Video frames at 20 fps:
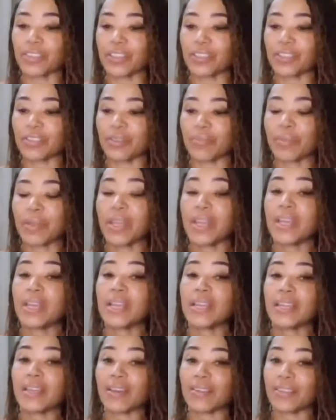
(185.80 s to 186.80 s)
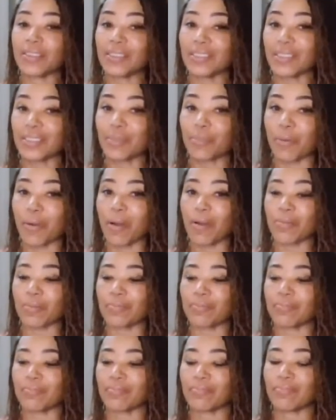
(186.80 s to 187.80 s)
system. Now, this is the
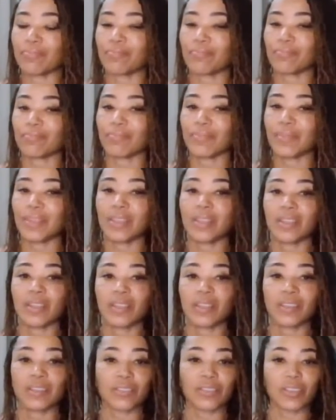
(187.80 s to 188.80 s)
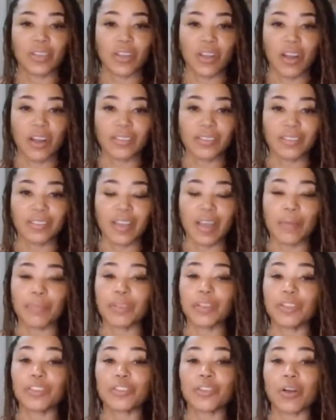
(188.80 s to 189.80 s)
problem. There's a
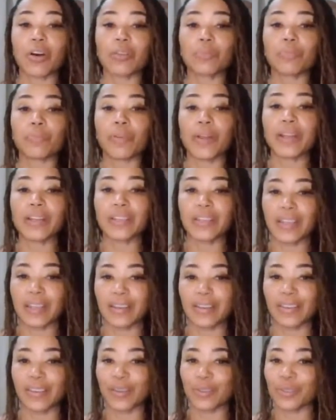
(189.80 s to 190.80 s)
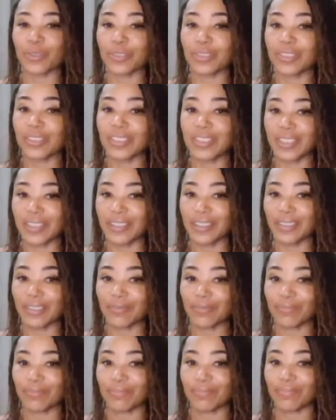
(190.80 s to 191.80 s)
concept. It's called pregnenolone steal.
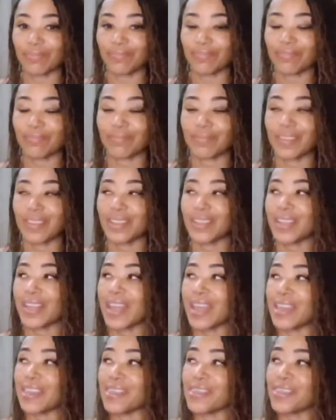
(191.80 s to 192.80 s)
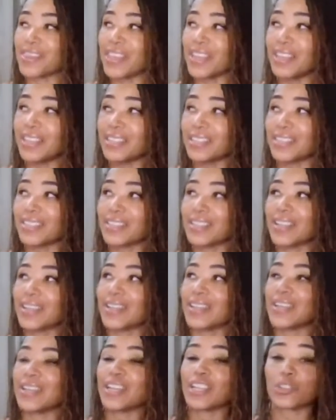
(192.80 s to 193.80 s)
And this
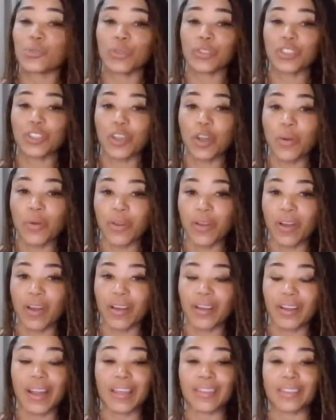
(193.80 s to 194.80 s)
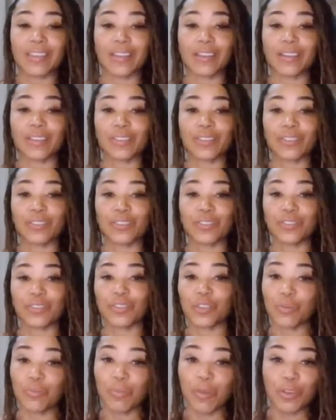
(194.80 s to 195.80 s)
is what's going on, I think,
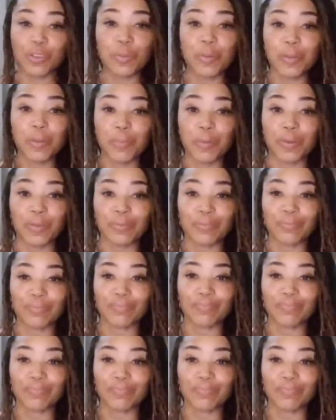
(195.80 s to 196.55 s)
to most people.